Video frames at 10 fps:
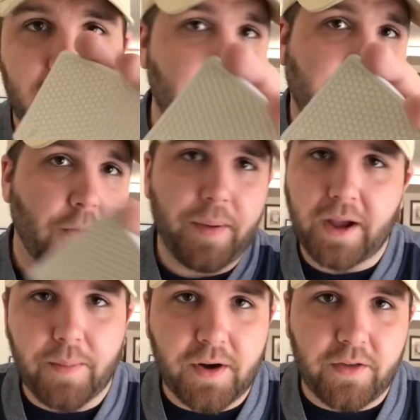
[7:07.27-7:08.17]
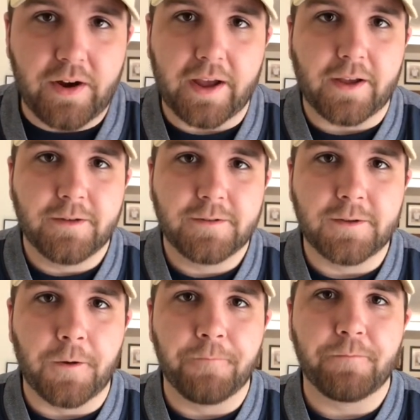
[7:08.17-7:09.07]
I might go pick up another deck.
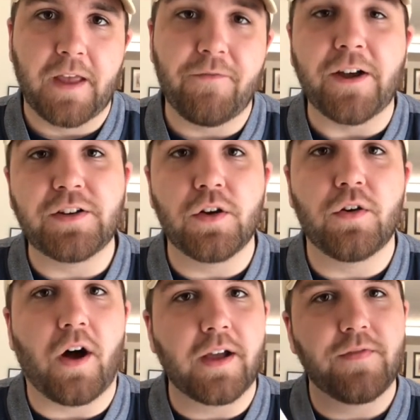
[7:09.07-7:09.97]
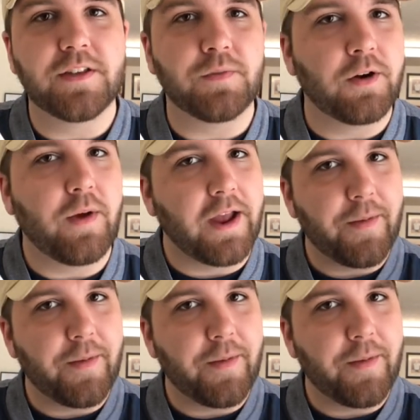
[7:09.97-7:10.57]
So if I do, I'll give this one away.